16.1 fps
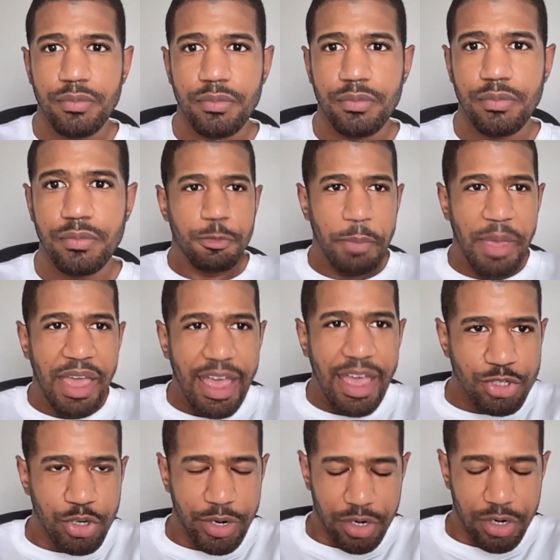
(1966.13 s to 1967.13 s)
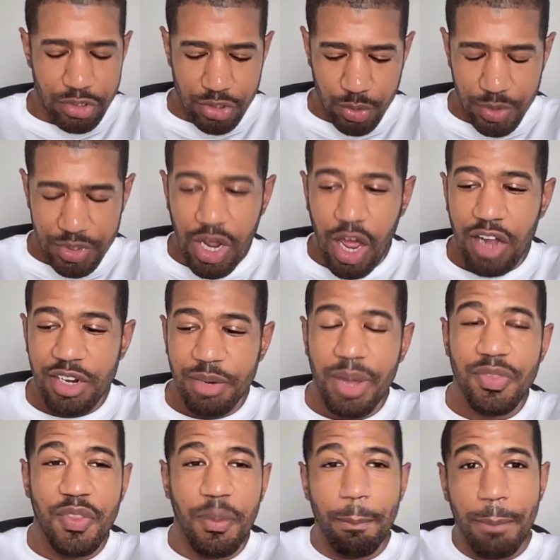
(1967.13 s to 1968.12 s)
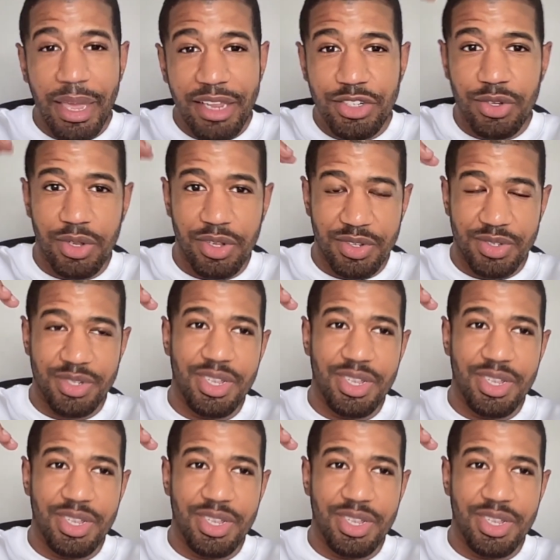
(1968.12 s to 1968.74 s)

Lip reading: Spam triggers. So we talked about the mental